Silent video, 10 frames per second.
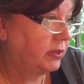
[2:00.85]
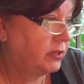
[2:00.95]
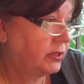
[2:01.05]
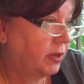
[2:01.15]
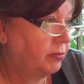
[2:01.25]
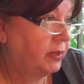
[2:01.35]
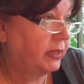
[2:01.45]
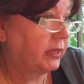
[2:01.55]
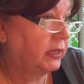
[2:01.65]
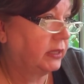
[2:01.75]
is so
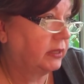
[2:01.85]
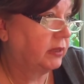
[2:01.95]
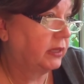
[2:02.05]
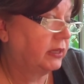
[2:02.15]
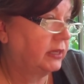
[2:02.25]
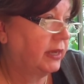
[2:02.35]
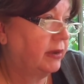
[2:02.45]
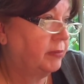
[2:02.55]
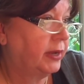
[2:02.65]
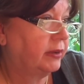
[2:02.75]
big, and at the
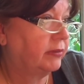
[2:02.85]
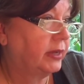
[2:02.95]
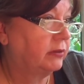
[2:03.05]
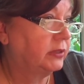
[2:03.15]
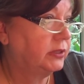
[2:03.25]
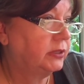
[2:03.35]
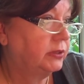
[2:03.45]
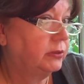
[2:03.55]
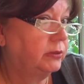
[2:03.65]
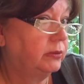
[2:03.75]
time weighed around
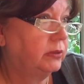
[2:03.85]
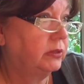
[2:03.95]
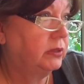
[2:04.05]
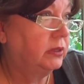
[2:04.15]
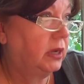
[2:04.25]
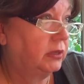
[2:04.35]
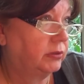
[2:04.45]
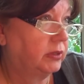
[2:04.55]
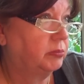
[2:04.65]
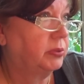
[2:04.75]

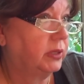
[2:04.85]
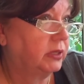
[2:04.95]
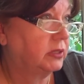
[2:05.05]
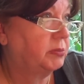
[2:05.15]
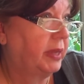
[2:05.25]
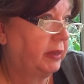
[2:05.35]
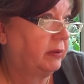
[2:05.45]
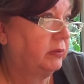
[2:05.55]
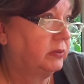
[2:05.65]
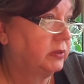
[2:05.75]
200 plus
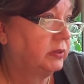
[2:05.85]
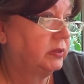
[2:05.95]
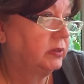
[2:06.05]
pounds.